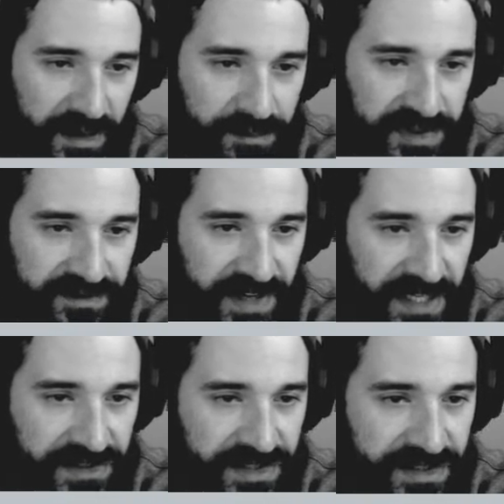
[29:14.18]

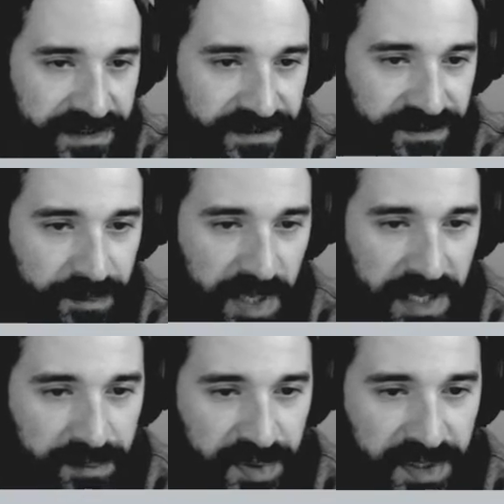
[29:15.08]
imperfections of the
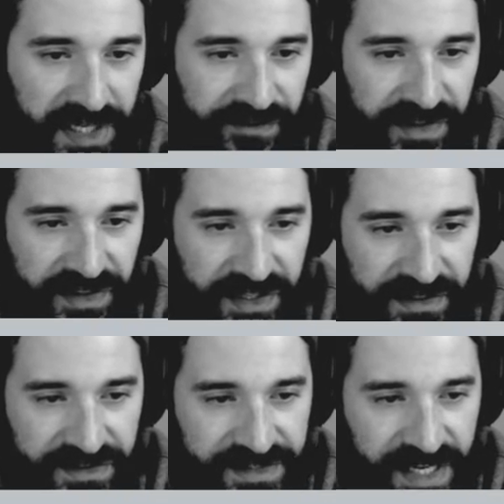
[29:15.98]
paper and everything
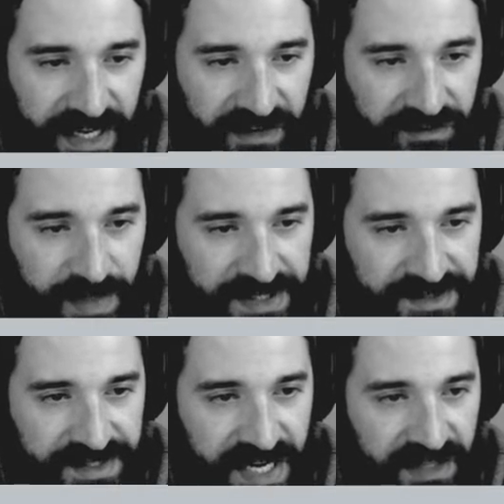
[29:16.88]
and just have my
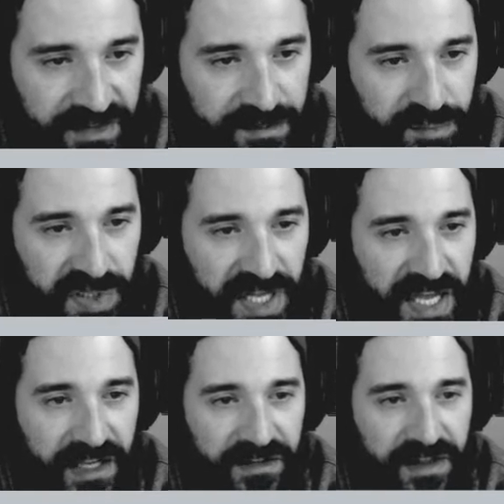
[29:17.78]
solid
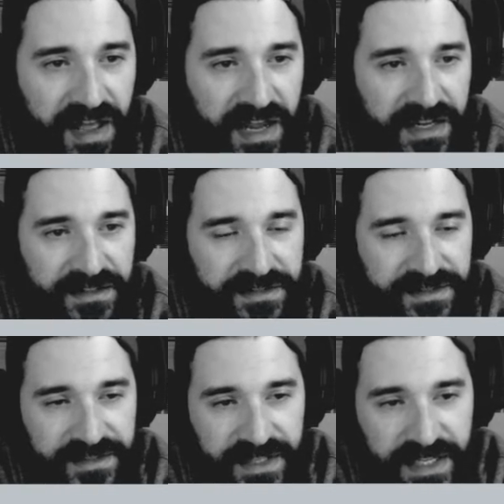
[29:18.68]
black lines.
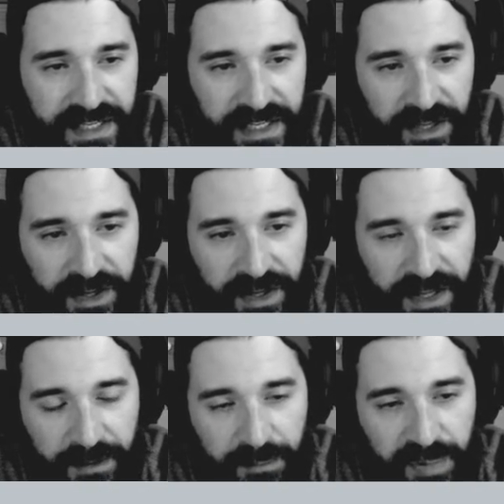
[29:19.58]

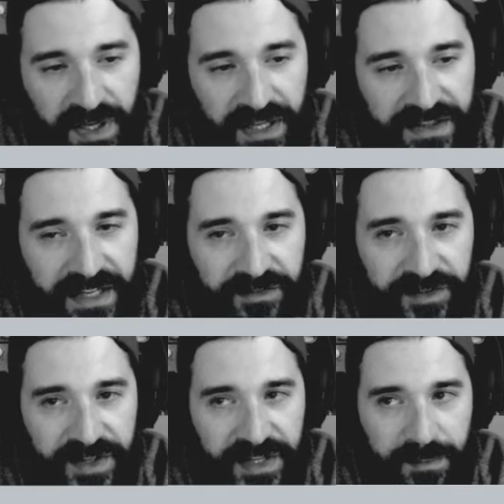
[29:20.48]
But
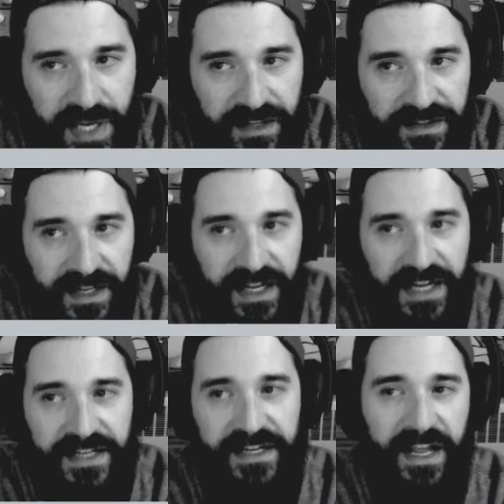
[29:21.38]
definitely back then
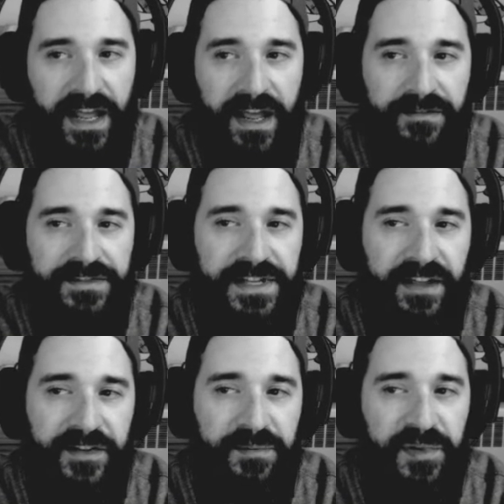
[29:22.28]
I didn't have
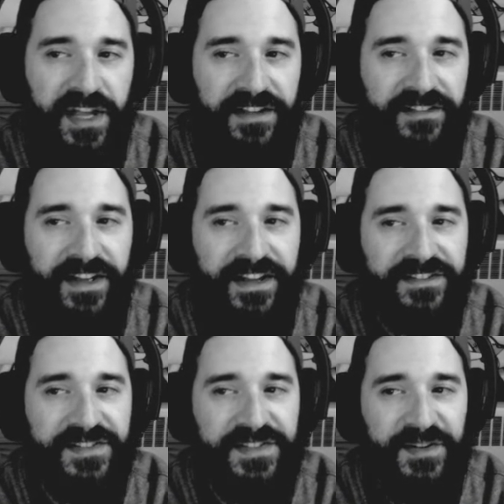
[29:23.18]
solid black
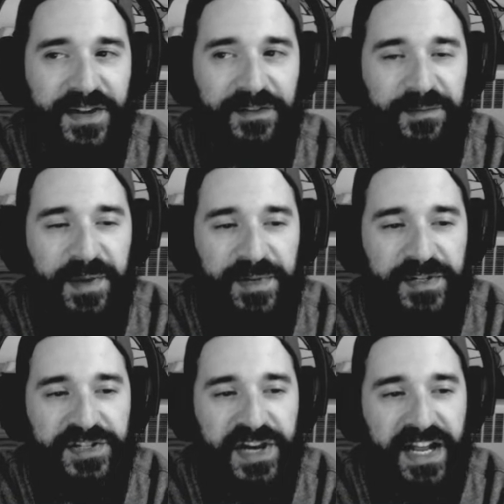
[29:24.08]
lines, so I remember
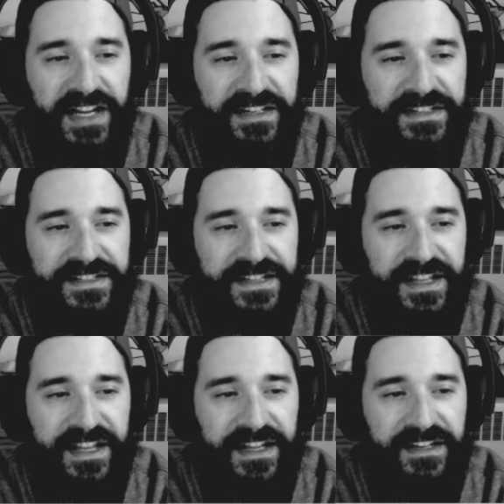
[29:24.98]
trying to
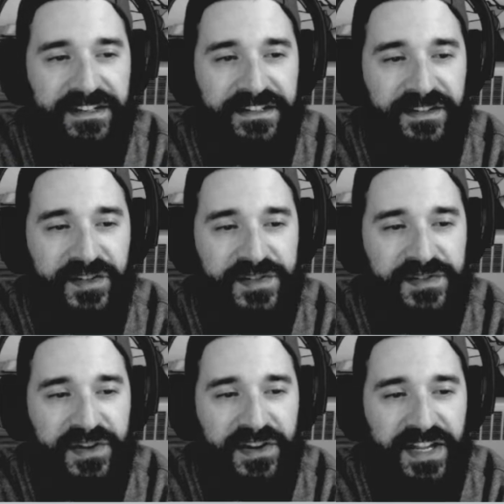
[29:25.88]
scan this
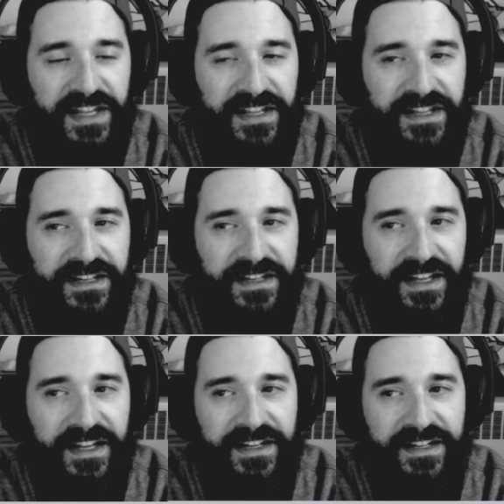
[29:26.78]
drawing in,
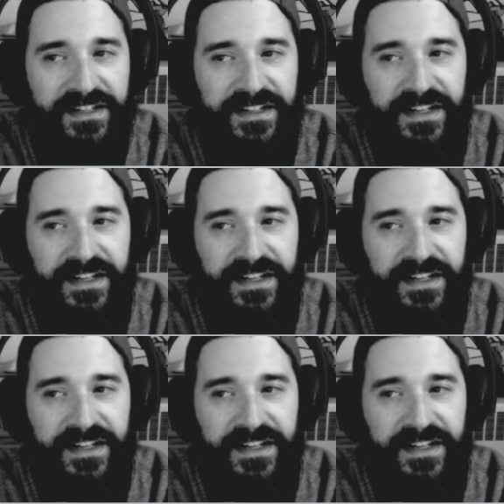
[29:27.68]
and